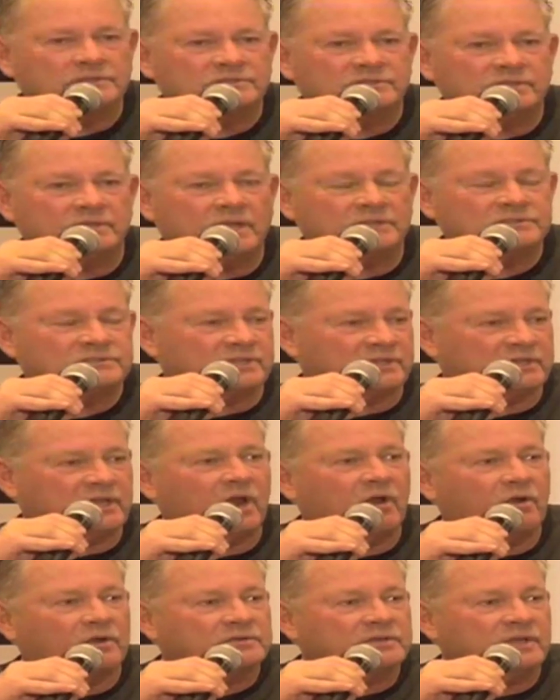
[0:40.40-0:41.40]
that's the
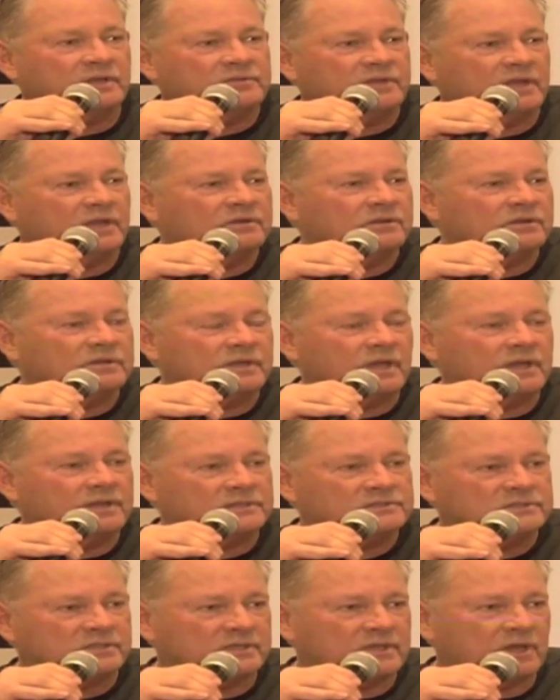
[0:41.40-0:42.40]
carrot. At the end of the day,
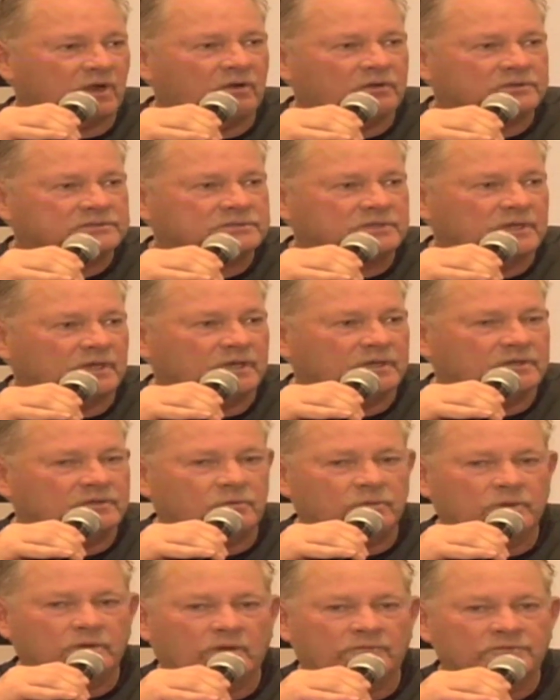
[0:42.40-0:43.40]
that's the carrot
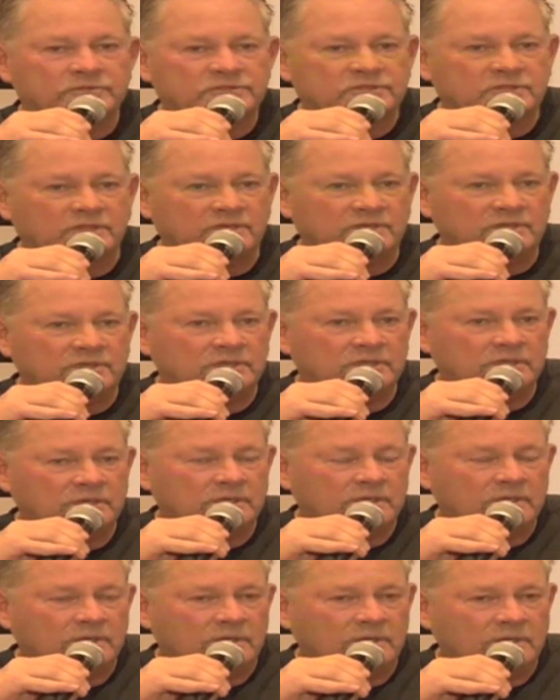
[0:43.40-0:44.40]
that we obviously
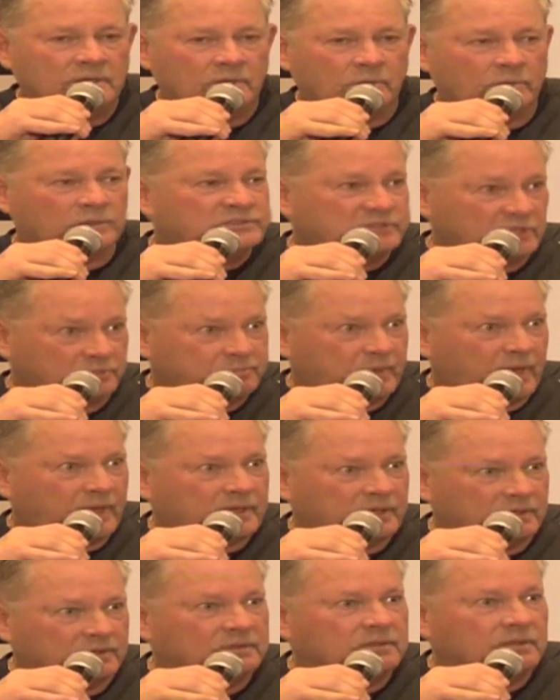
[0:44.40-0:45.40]
we sit
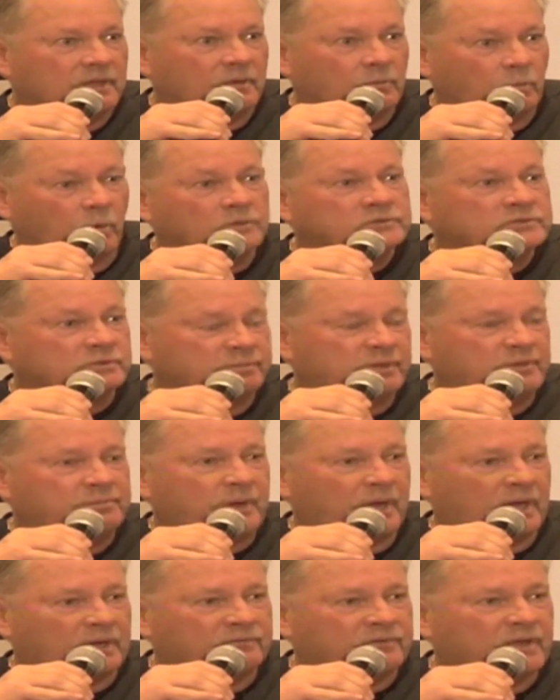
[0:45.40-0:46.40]
back and want to be
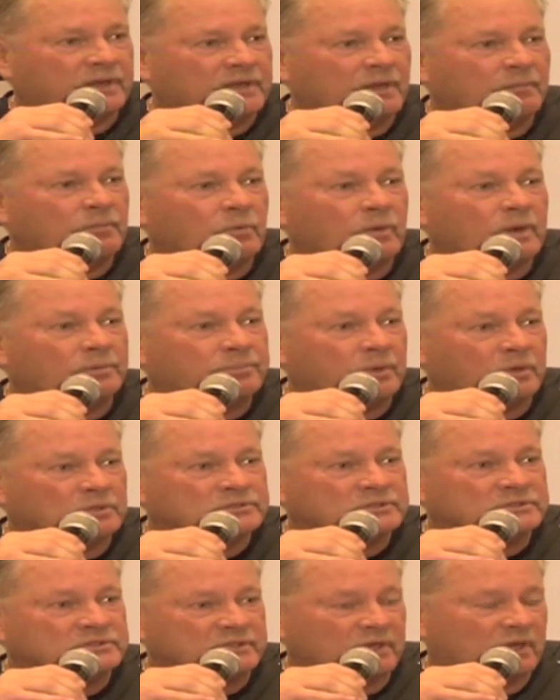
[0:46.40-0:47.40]
part of that number one
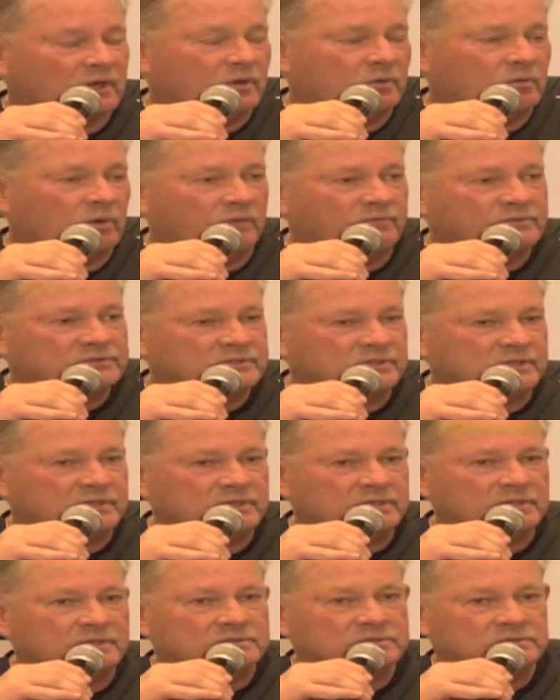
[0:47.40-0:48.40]
posse. So
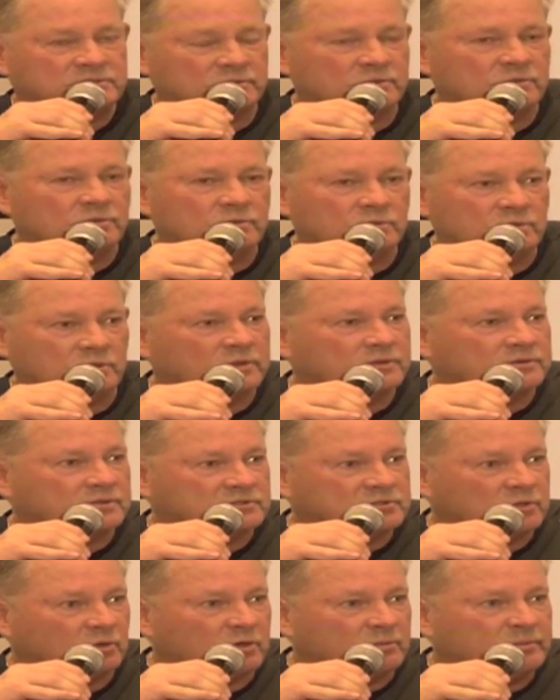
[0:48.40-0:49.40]
obviously, to look at
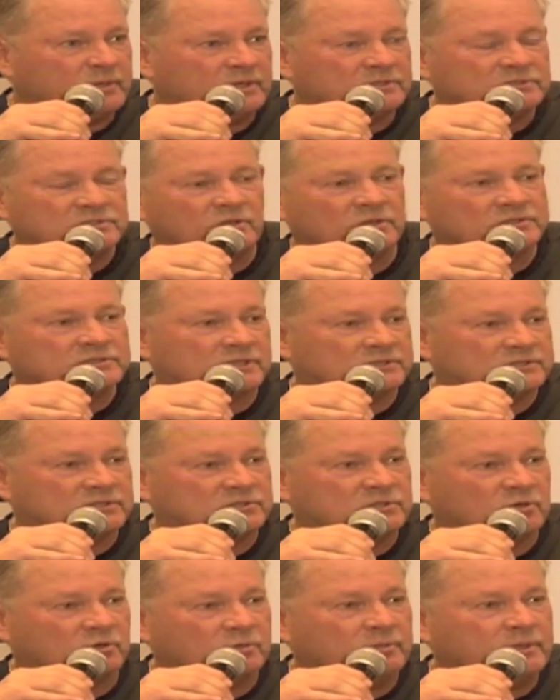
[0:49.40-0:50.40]
the tournament, it's not just
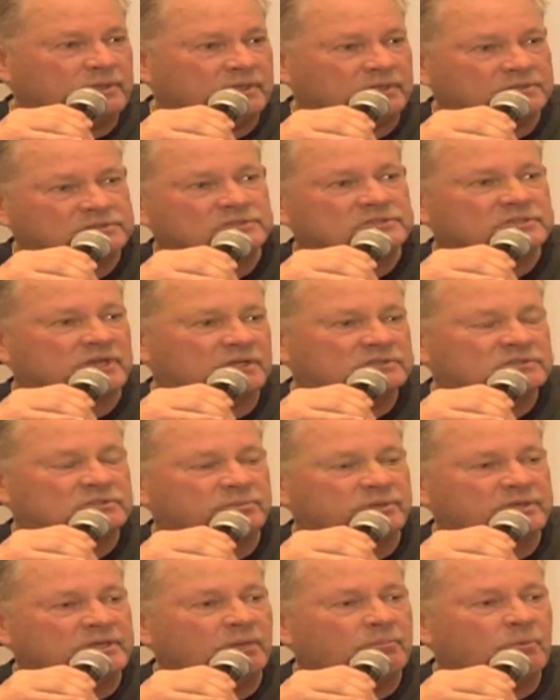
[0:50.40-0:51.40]
a tournament; it's a chance
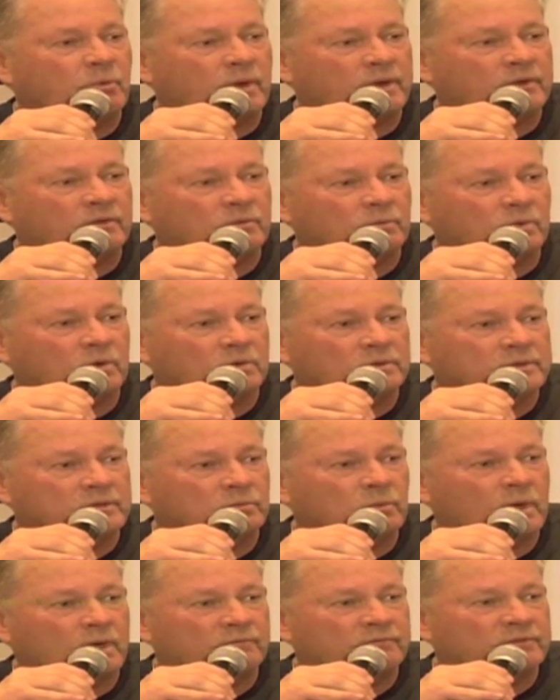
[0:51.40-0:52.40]
to be number one in the world
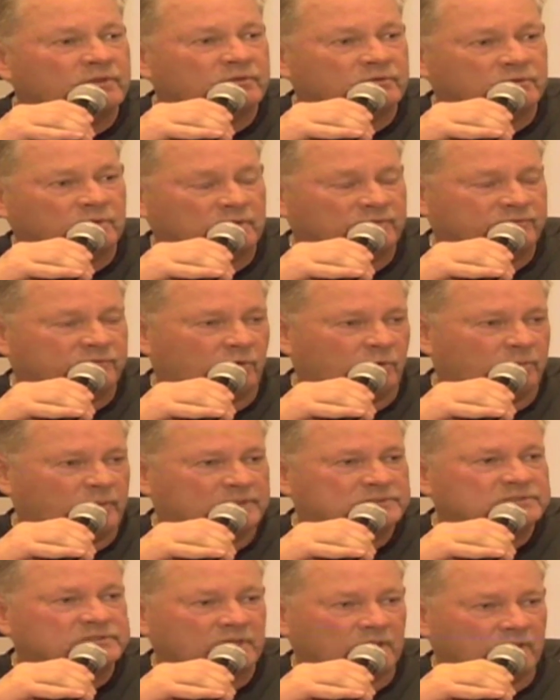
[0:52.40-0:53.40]
in one of the three
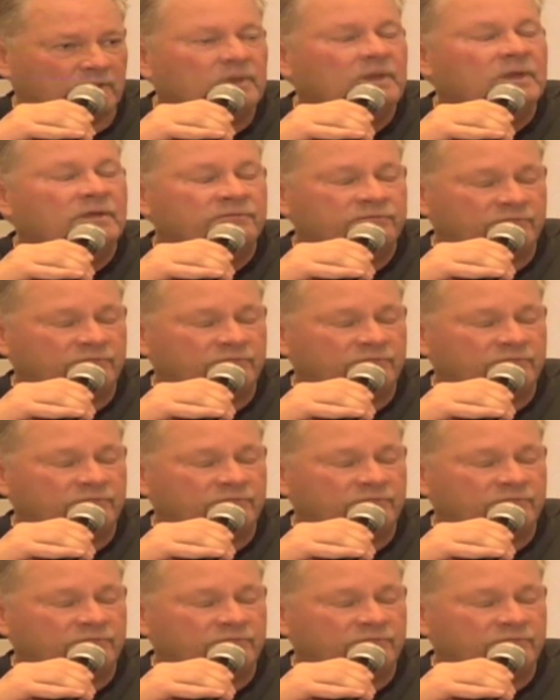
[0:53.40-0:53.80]
formats. So